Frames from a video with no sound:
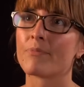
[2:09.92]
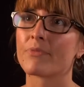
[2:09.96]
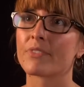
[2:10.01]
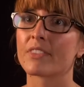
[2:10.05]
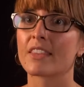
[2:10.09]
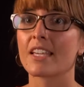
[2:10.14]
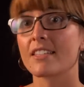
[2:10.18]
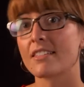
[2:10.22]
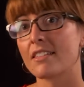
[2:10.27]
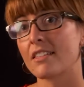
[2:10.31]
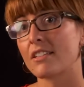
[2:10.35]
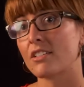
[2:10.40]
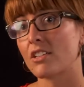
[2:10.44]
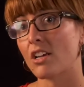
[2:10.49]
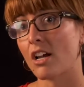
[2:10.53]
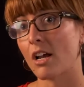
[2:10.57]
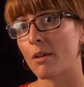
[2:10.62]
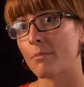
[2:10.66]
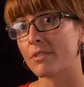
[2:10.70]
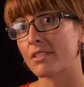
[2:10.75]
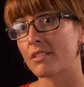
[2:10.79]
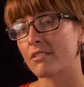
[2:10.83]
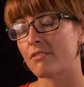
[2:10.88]
These are the
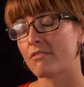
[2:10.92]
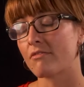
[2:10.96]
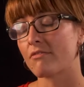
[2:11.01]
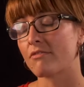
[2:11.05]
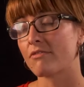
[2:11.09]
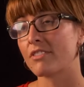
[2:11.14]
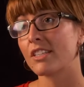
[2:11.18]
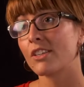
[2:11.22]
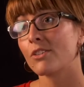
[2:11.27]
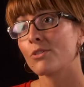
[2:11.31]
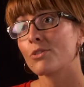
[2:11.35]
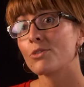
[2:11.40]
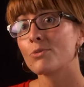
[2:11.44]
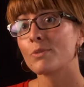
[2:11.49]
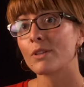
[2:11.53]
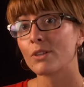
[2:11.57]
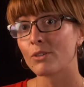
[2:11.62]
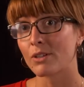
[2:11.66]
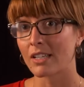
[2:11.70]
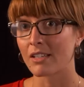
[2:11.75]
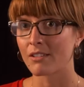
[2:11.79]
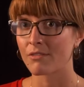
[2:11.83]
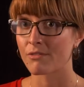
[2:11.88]
types of skills we're
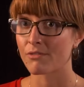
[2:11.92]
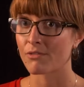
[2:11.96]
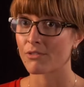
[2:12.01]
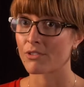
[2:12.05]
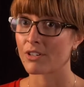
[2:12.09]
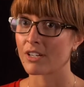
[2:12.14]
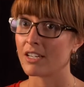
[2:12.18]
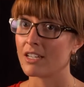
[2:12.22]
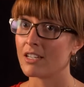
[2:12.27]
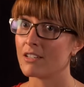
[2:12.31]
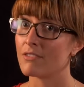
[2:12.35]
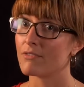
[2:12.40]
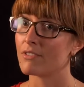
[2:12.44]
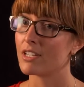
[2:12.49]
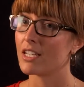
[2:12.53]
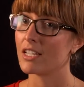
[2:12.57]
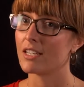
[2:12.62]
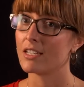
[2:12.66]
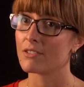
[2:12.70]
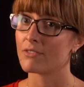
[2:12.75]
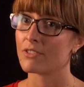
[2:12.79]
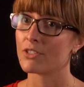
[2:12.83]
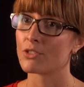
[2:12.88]
looking for in an
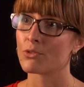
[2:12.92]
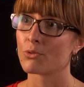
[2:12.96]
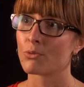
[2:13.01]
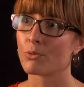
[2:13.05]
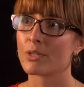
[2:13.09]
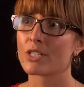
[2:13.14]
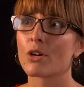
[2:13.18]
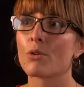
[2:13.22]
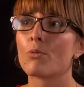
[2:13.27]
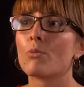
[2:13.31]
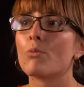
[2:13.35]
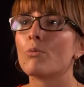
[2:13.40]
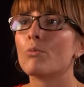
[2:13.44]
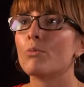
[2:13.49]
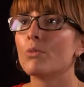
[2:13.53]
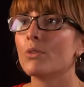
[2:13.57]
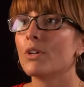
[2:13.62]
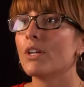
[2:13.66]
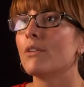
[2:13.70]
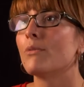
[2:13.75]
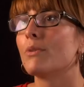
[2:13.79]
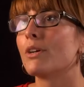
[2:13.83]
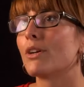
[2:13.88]
individual.
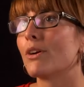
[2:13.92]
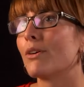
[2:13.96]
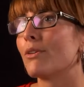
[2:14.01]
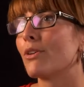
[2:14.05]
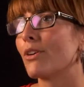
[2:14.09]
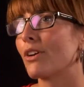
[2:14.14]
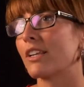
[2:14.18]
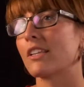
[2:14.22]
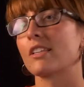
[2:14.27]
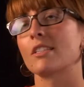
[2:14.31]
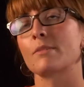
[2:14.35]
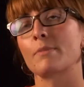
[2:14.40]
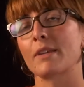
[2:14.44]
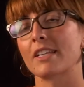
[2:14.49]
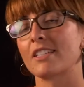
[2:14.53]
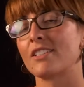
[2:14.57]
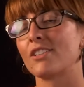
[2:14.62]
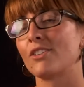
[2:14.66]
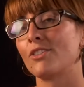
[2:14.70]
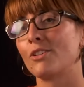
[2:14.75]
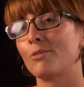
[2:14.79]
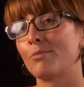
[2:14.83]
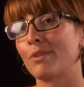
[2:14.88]
We're not
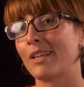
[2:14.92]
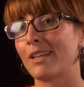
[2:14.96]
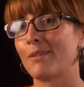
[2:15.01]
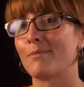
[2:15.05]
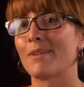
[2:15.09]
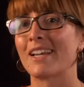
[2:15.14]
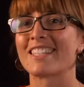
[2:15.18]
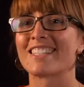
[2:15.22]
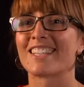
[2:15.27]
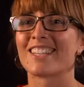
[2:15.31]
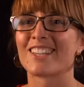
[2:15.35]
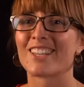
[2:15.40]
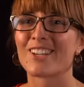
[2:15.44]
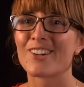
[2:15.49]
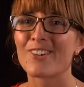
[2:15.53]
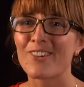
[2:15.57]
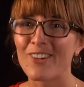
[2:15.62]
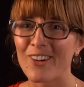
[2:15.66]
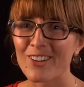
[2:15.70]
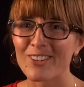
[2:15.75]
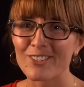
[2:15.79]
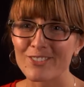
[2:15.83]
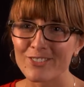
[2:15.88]
expecting you to be amazingly
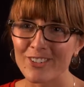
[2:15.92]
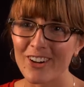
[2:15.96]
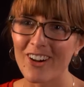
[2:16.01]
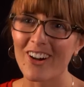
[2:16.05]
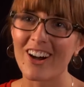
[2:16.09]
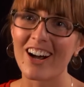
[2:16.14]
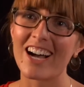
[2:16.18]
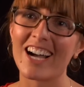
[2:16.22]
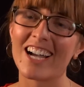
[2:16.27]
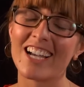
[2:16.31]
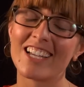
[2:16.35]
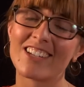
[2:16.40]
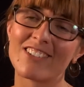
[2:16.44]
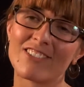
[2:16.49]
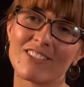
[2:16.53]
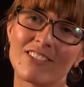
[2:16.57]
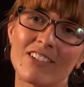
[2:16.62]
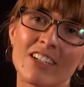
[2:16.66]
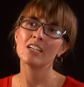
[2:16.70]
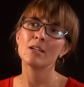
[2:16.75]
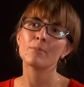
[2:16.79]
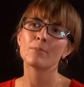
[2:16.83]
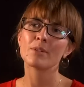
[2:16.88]
qualified,
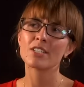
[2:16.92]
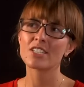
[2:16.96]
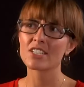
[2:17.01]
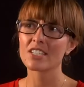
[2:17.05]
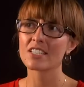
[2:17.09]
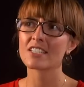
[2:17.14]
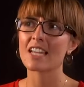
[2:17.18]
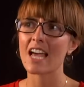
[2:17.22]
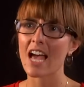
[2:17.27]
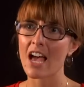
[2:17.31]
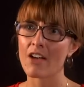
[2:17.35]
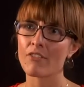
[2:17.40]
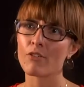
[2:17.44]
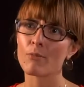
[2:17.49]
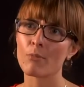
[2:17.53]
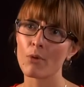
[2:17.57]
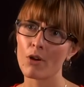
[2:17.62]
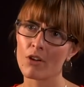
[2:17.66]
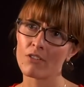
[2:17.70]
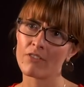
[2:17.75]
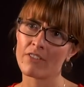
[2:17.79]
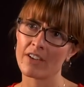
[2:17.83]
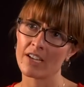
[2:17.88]
but just to have a
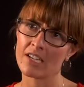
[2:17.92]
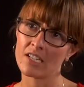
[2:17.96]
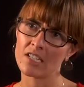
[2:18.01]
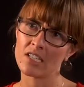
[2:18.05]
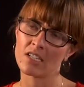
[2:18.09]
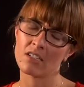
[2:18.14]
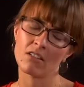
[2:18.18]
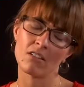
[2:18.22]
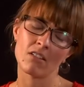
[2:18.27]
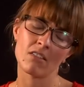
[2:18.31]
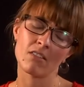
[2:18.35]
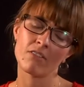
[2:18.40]
motivation.